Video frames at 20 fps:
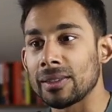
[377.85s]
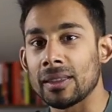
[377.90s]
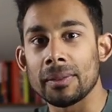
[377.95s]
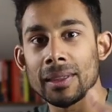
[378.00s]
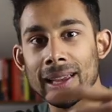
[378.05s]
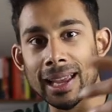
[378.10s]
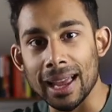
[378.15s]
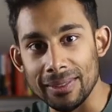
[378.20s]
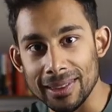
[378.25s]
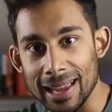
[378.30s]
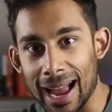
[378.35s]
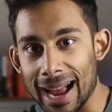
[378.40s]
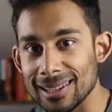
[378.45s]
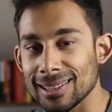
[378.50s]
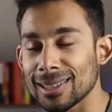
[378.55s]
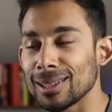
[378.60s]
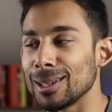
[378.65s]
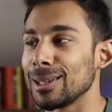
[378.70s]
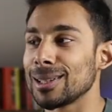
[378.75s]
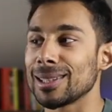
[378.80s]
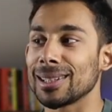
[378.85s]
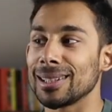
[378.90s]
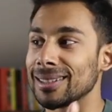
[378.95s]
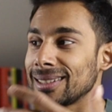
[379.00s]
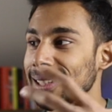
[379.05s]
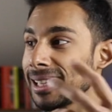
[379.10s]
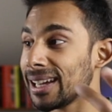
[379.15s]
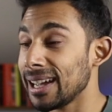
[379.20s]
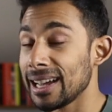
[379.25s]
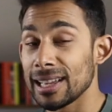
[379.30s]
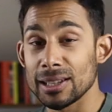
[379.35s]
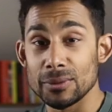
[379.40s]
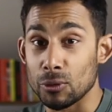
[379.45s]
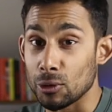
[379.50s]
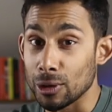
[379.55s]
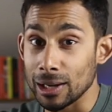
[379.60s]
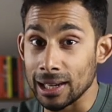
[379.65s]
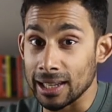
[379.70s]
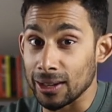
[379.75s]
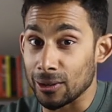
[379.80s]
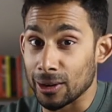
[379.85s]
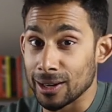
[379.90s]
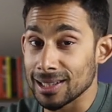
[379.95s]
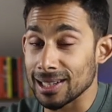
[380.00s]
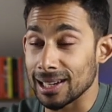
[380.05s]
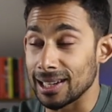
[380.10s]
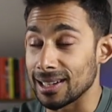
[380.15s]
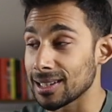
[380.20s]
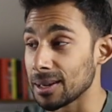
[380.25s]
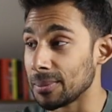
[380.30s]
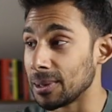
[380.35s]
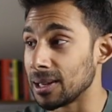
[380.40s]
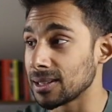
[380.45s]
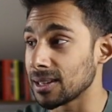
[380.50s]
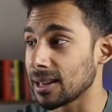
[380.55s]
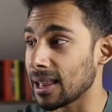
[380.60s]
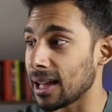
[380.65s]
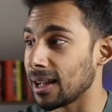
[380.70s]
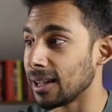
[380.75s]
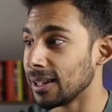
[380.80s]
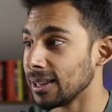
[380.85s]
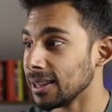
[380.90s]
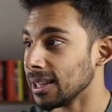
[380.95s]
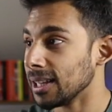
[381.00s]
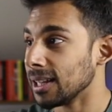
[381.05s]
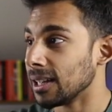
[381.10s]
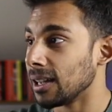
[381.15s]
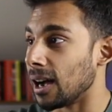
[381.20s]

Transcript: then they get the actors, and it's really, honestly, it's similar to that.